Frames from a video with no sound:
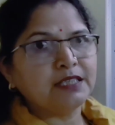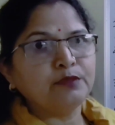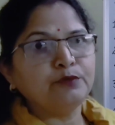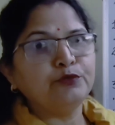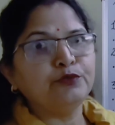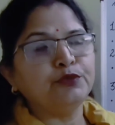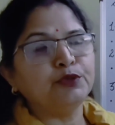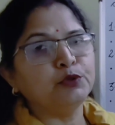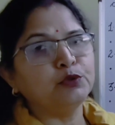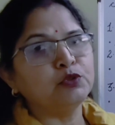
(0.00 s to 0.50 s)
in
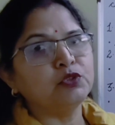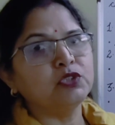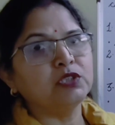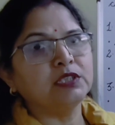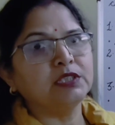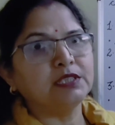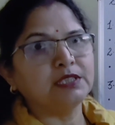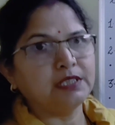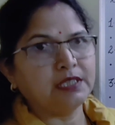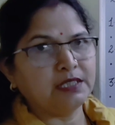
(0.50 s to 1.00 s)

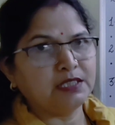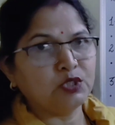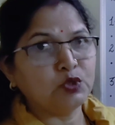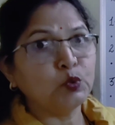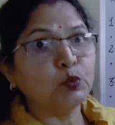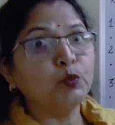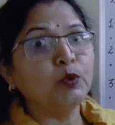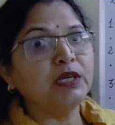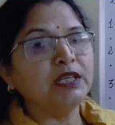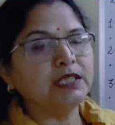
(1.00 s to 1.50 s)
future
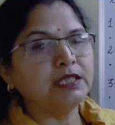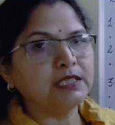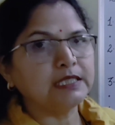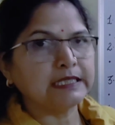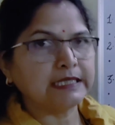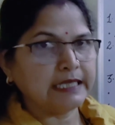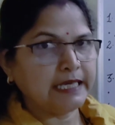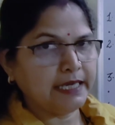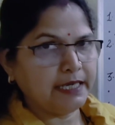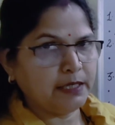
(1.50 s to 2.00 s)
tense. Will
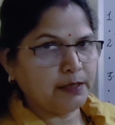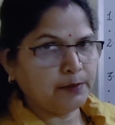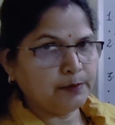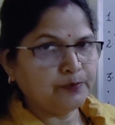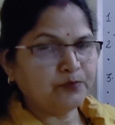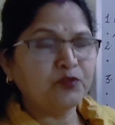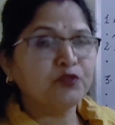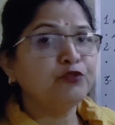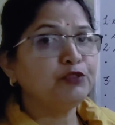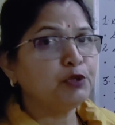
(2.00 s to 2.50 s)
say.
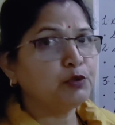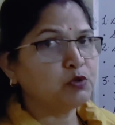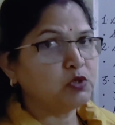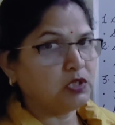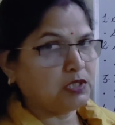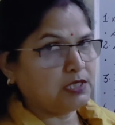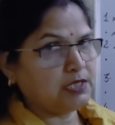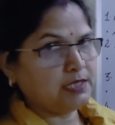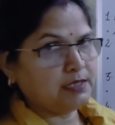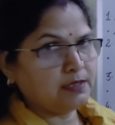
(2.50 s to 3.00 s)

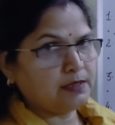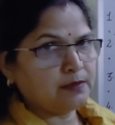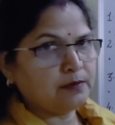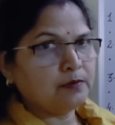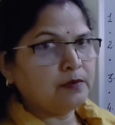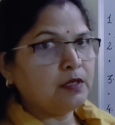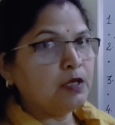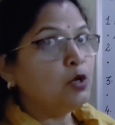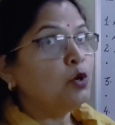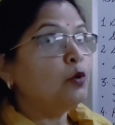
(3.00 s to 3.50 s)
Future tense.
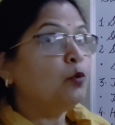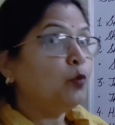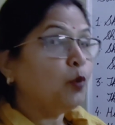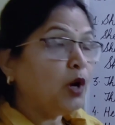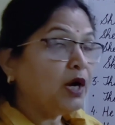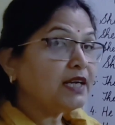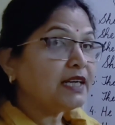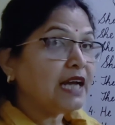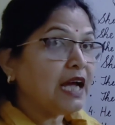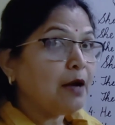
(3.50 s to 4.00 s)

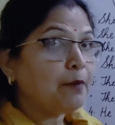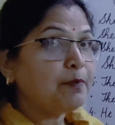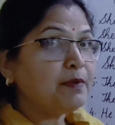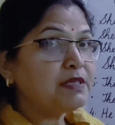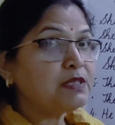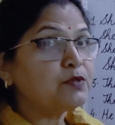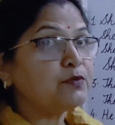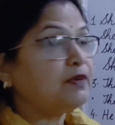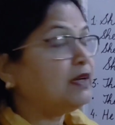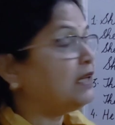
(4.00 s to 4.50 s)
What happens